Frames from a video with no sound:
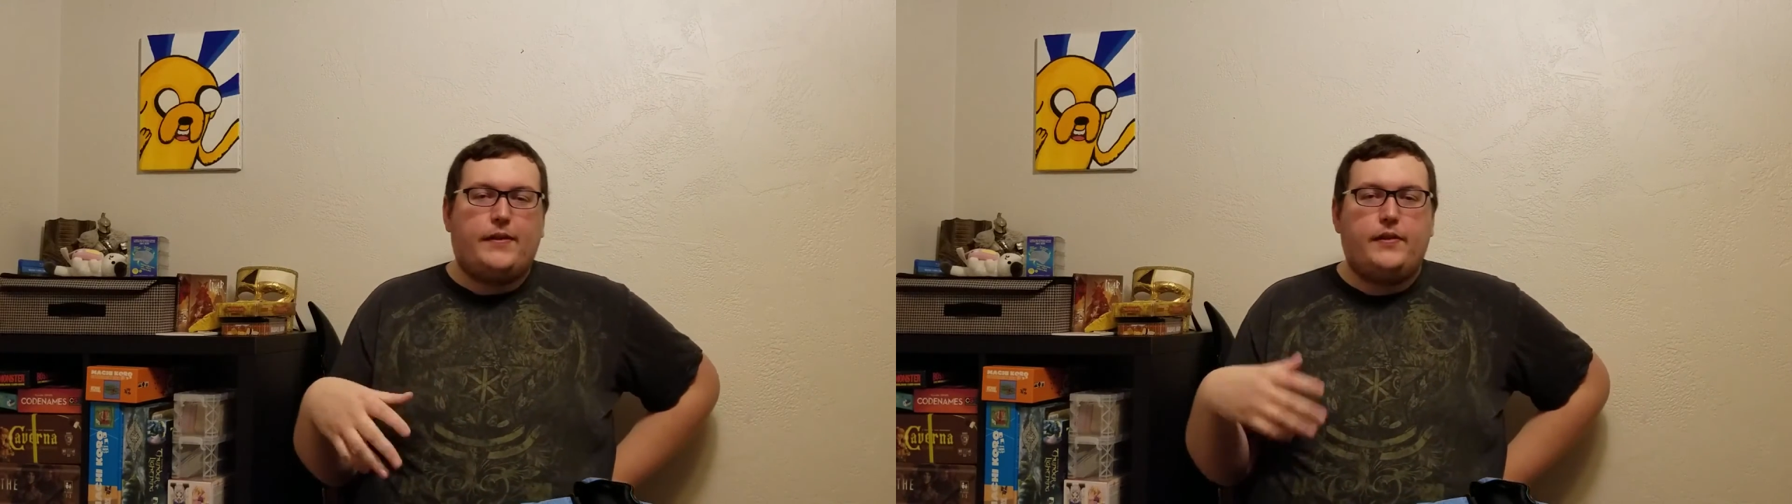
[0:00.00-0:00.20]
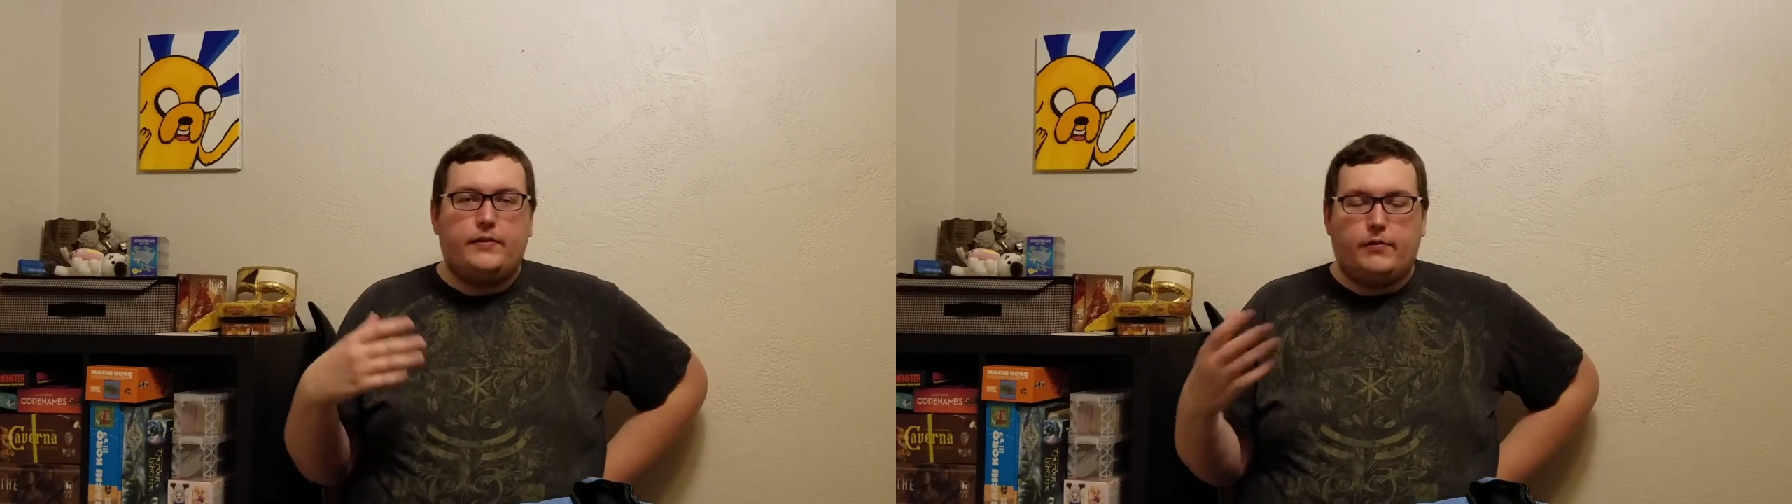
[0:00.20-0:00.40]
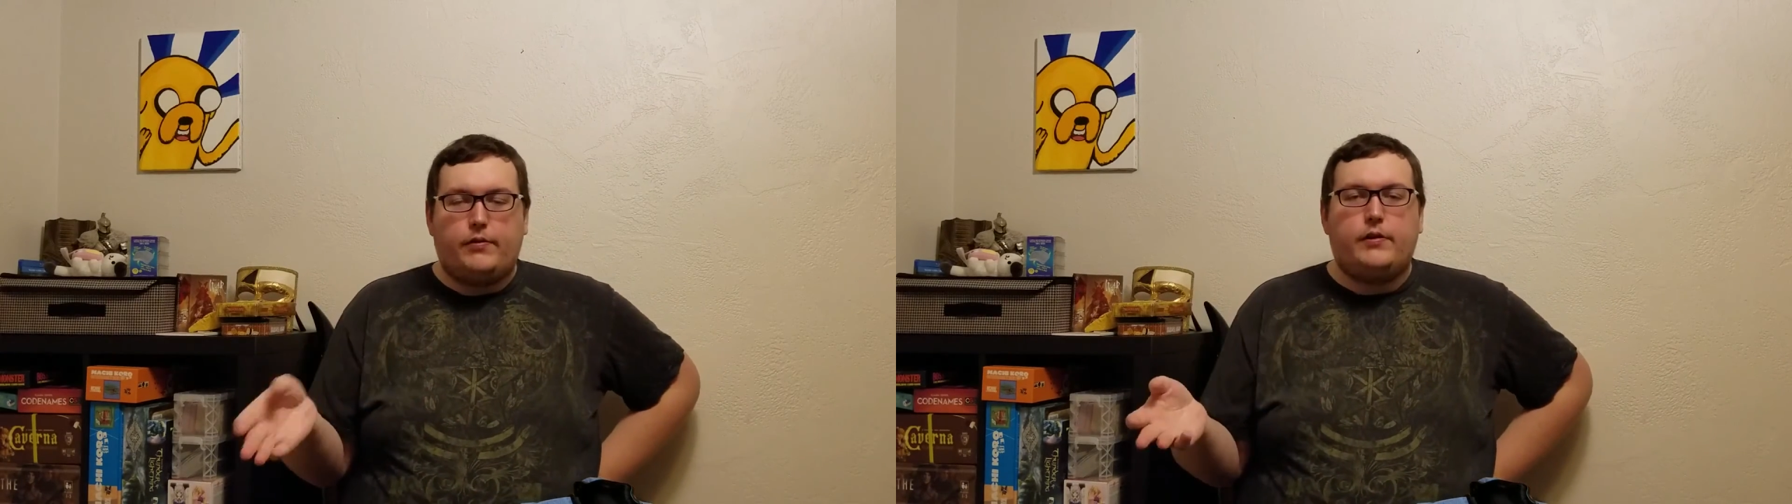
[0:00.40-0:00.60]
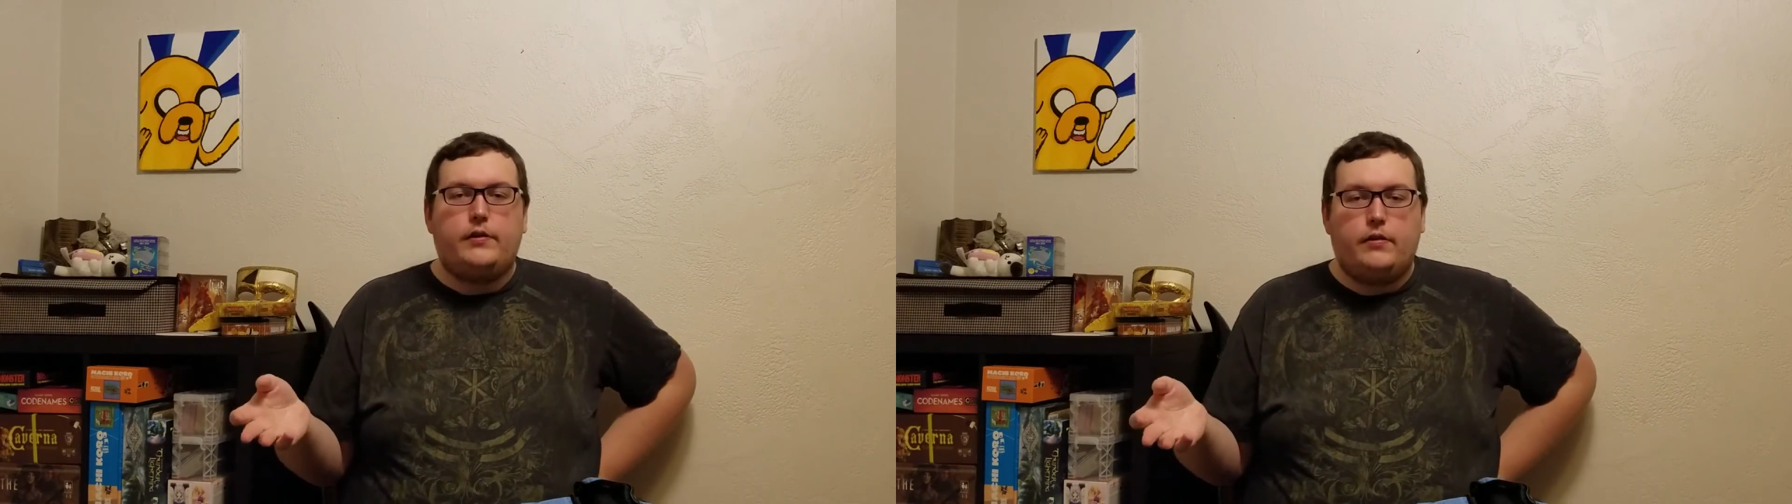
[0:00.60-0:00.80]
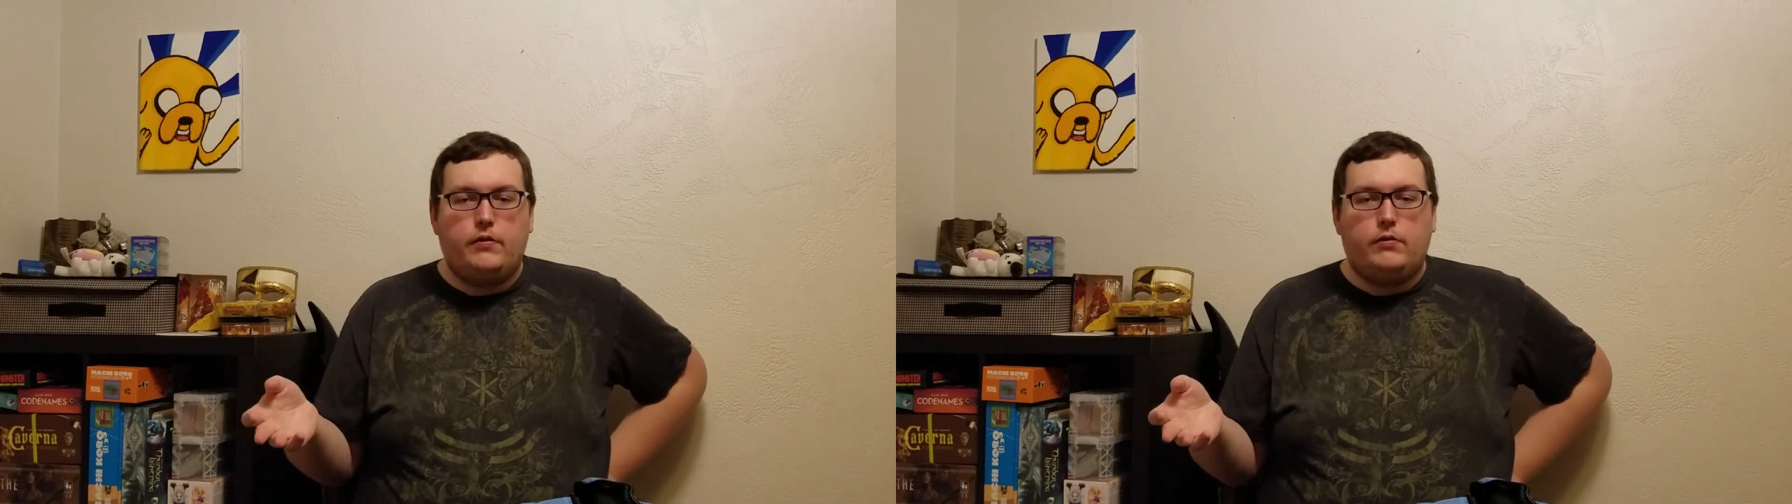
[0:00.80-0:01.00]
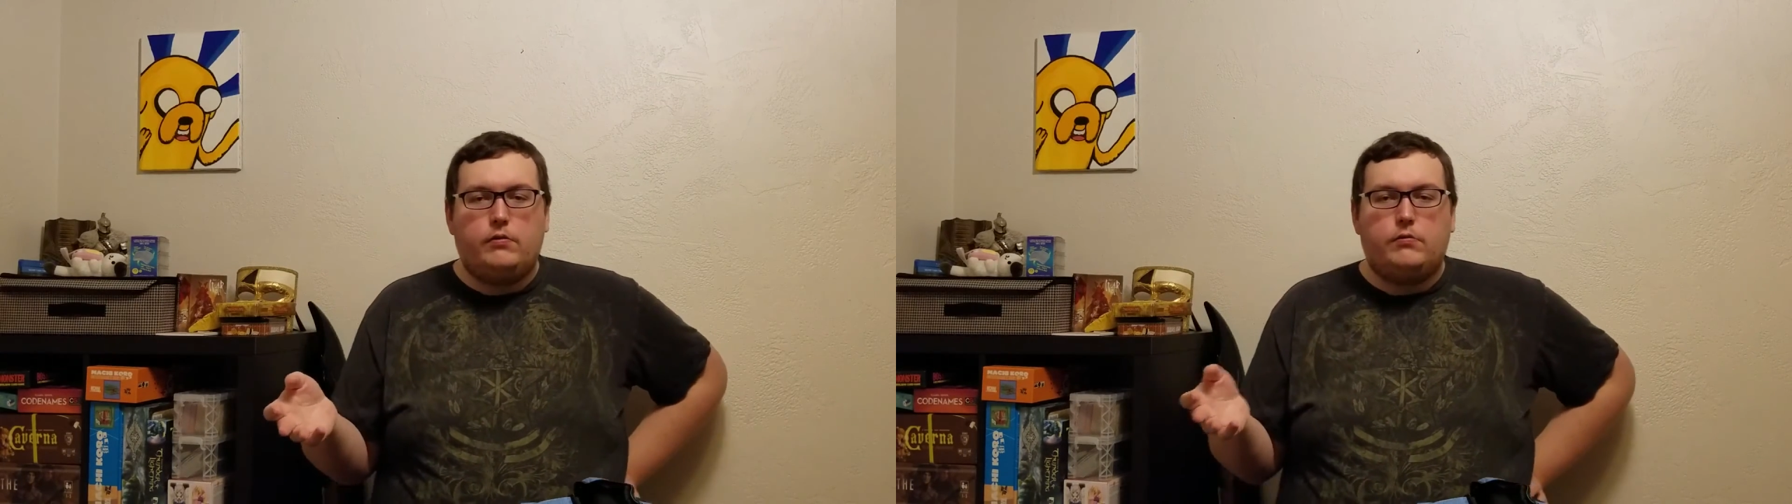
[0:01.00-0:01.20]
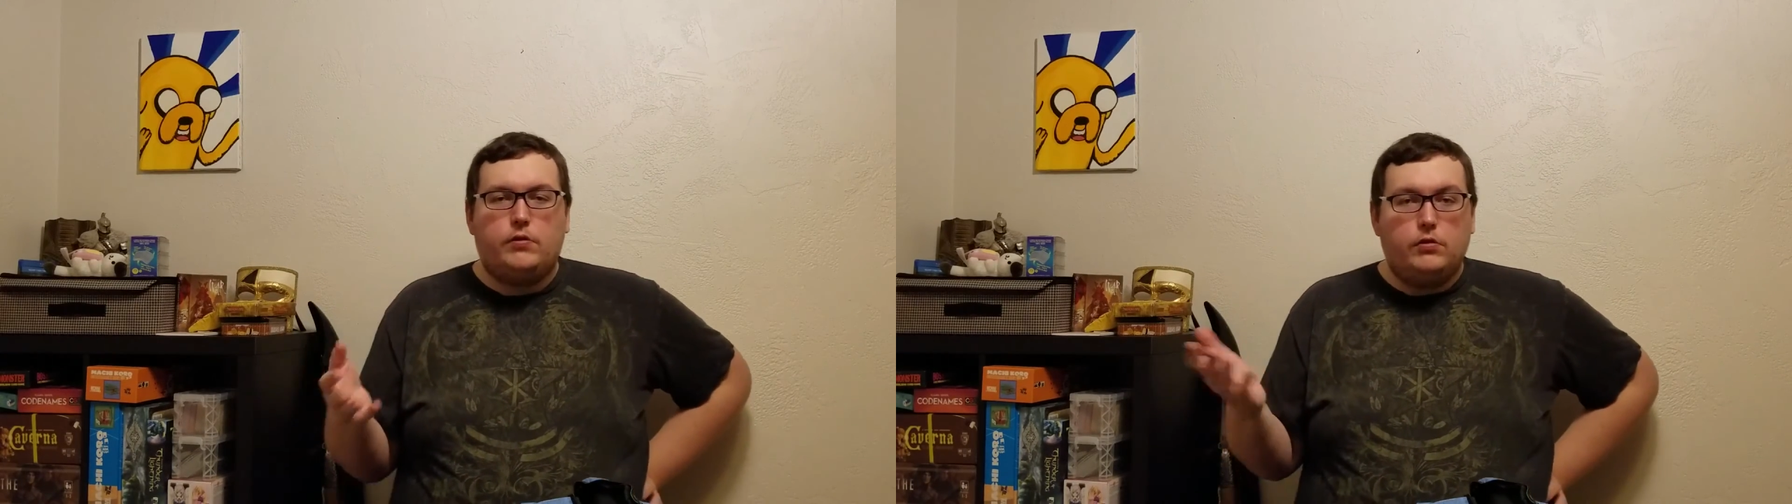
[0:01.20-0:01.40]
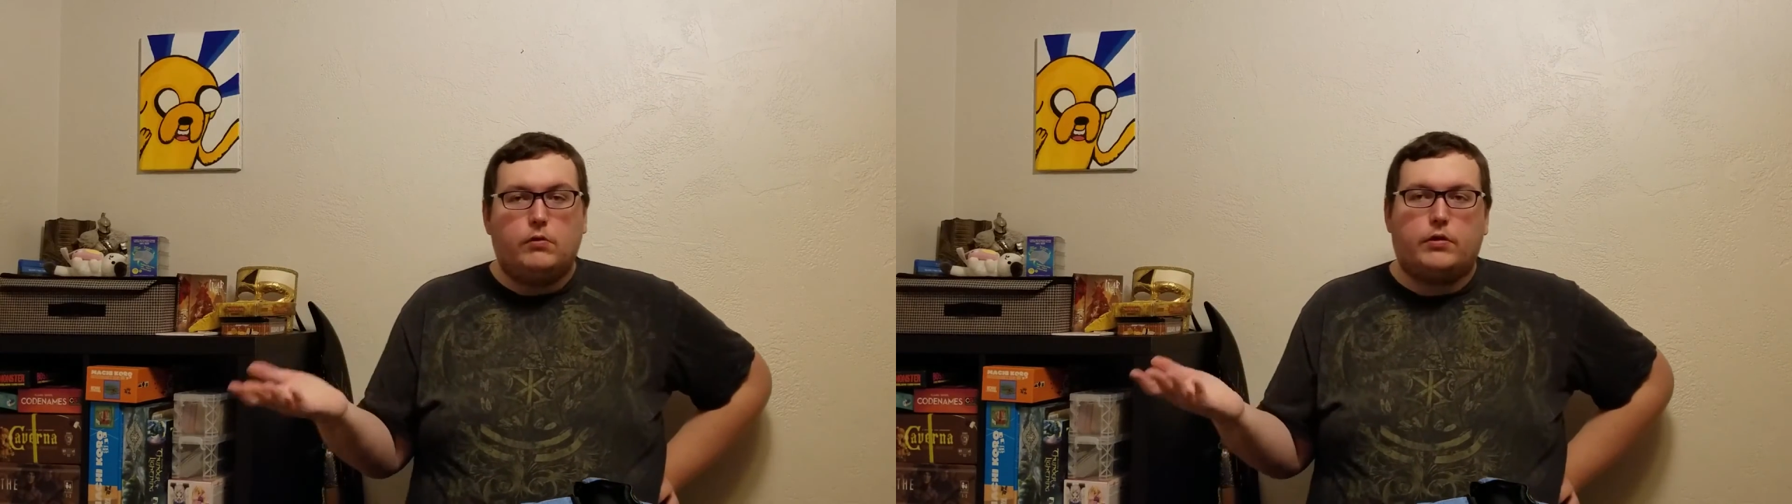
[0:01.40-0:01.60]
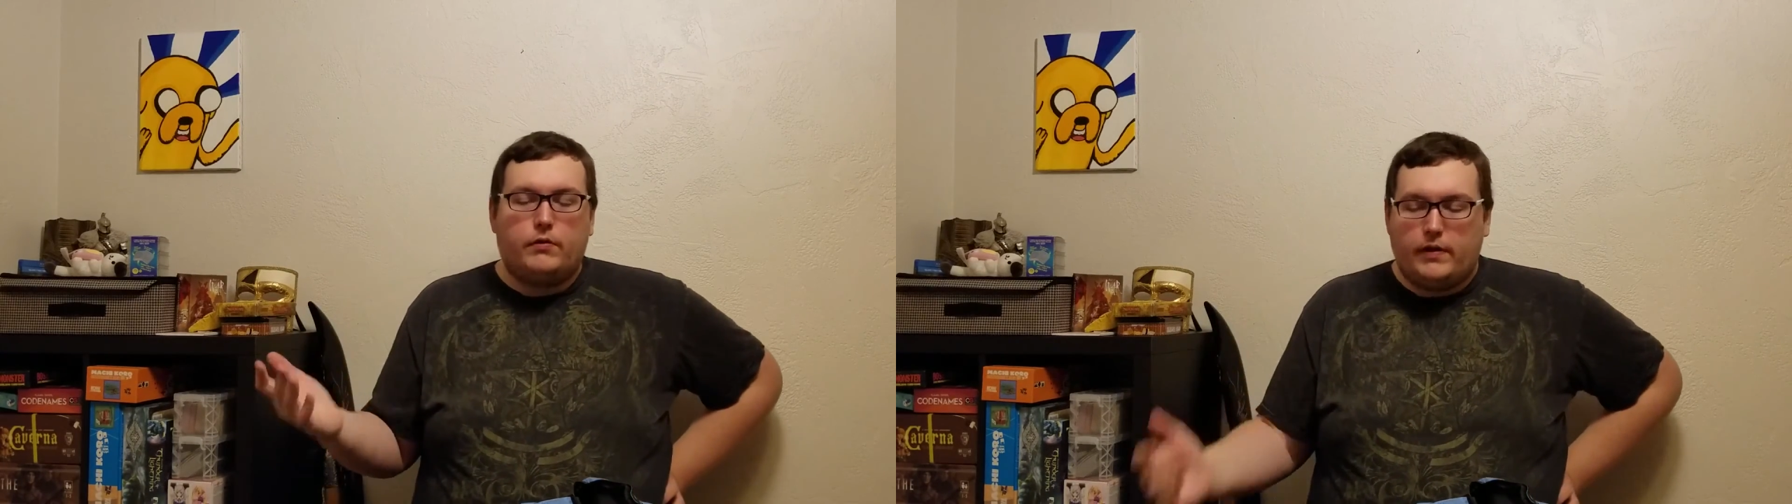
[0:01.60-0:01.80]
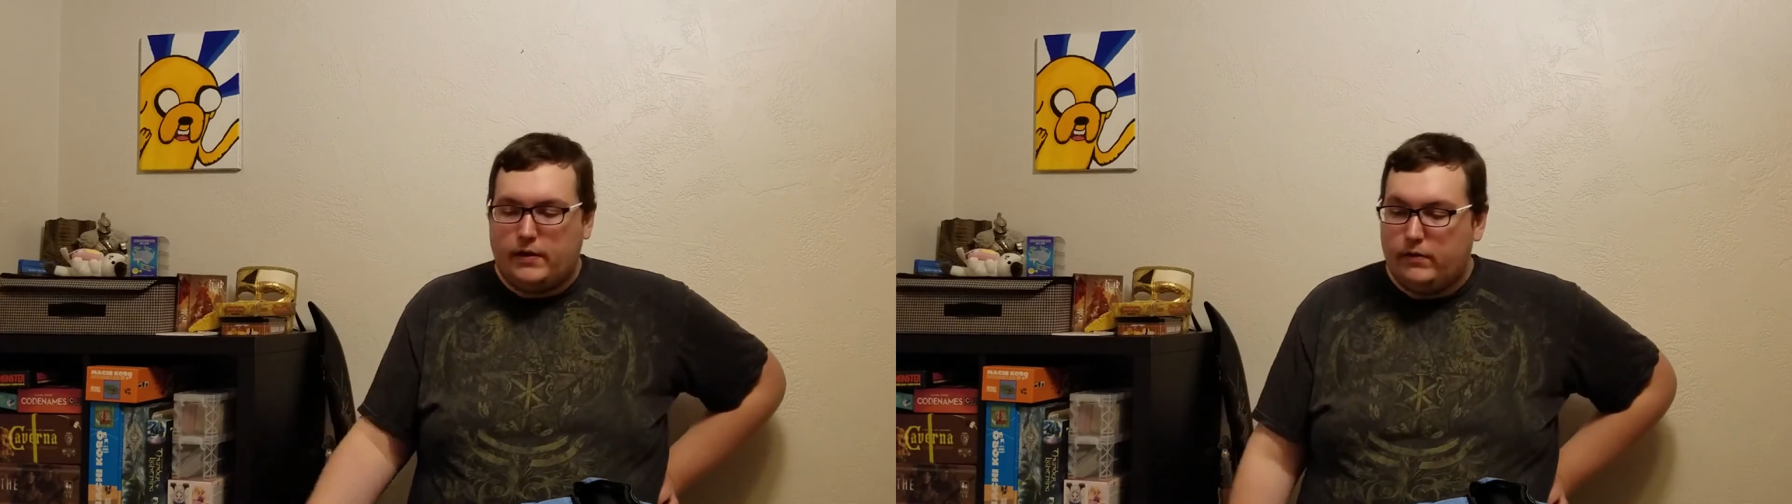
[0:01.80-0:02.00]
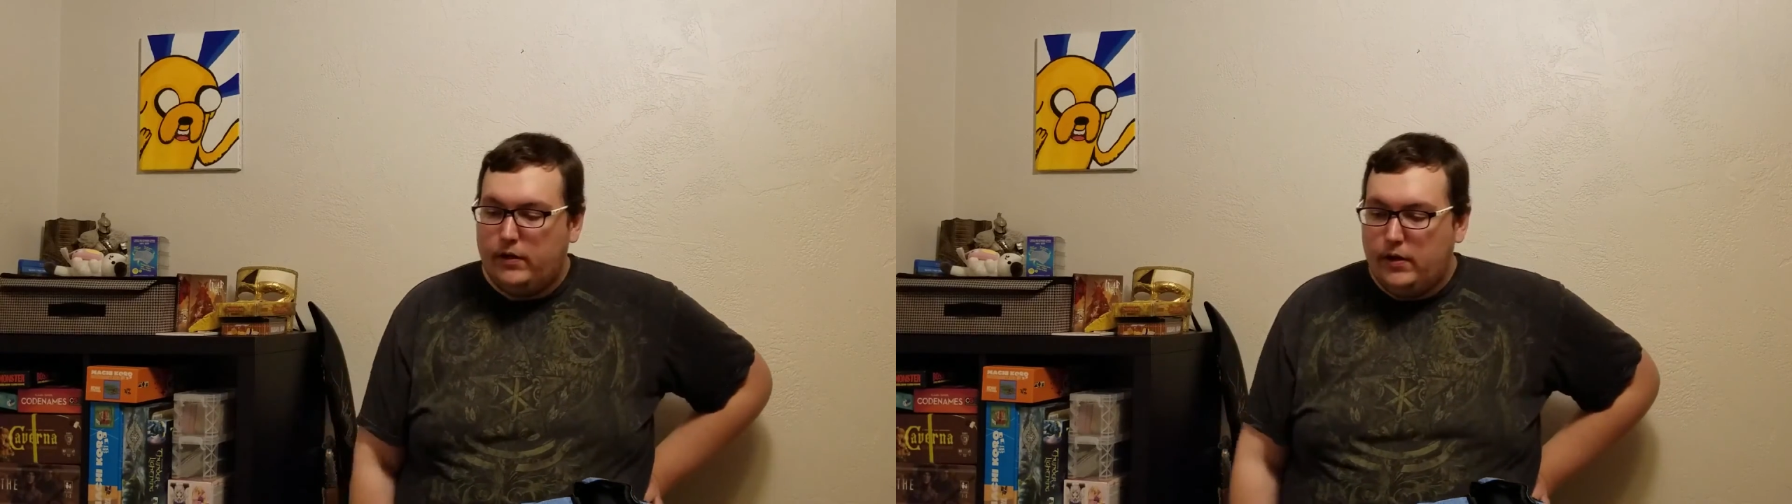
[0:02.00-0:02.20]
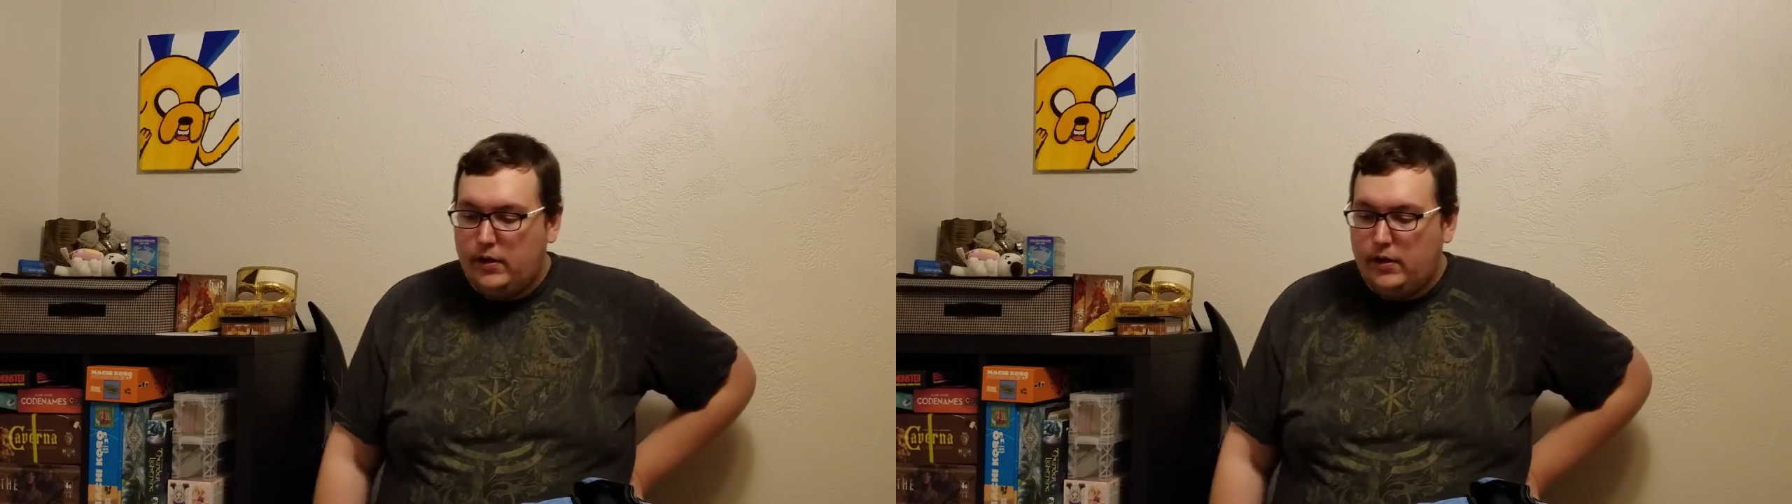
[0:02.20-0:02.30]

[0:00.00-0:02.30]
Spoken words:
I think they're starting to do new orders now.